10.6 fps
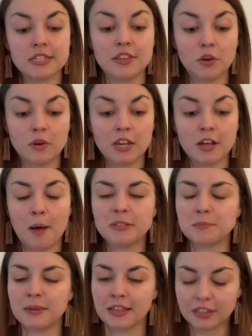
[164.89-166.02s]
and then going in the comments
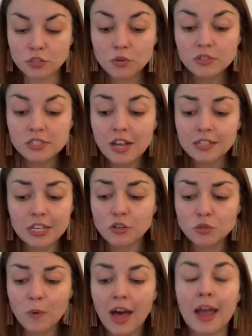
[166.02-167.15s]
and being like, this girl sucks, here's
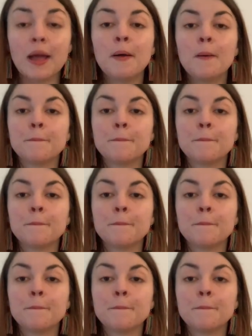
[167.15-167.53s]
why.